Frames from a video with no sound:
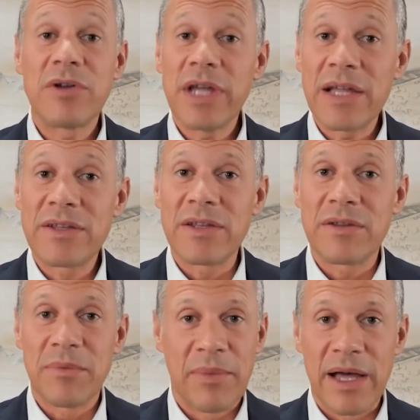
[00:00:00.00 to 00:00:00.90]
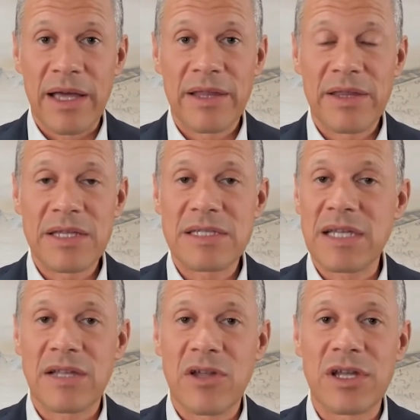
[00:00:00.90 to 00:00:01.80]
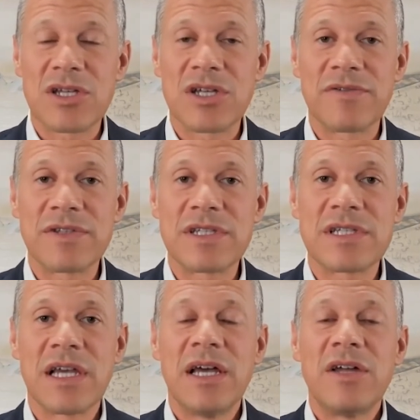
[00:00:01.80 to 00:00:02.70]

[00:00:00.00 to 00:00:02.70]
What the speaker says: created by these tectonic shifts